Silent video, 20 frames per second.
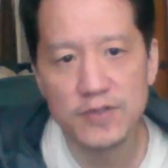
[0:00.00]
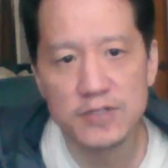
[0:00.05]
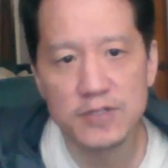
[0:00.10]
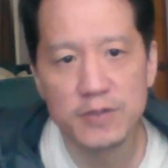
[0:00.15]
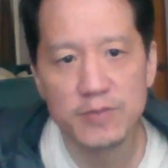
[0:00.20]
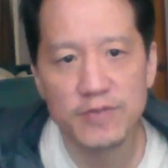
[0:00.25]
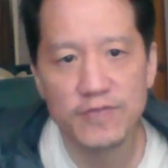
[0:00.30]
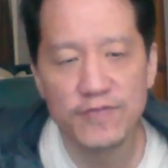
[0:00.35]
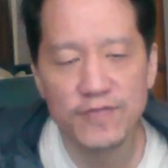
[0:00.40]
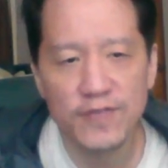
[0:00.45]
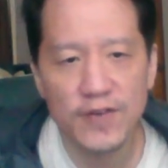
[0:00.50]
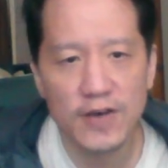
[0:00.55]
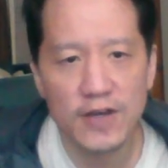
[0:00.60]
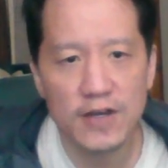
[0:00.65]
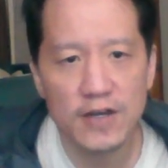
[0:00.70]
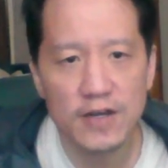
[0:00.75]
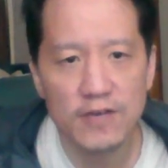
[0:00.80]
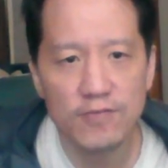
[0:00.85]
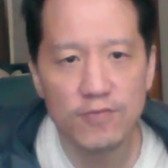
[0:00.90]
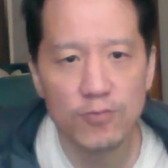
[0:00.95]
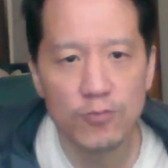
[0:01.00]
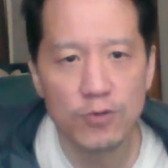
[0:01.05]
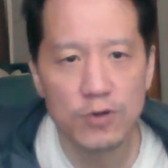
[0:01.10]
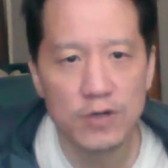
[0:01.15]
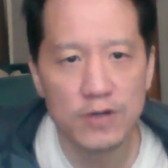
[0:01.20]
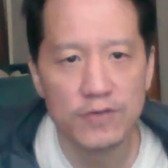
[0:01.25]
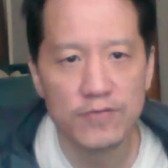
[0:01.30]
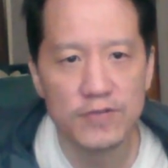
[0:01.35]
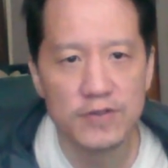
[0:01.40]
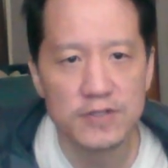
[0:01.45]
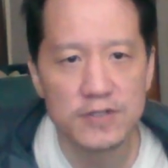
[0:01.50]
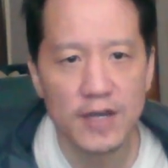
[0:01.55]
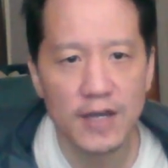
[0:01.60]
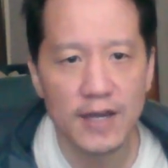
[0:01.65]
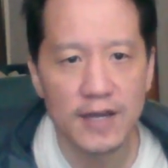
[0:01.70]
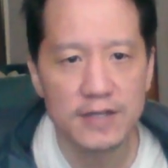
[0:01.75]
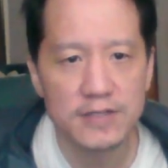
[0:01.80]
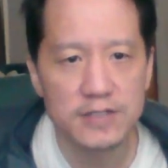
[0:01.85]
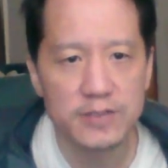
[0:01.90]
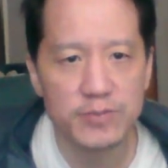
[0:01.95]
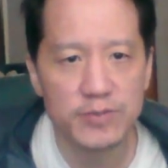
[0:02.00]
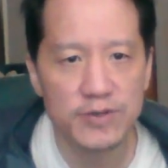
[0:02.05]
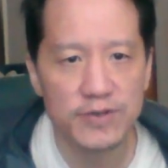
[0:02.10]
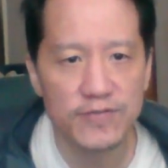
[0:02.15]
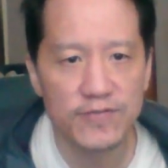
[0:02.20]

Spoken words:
could be 5. One of these has to be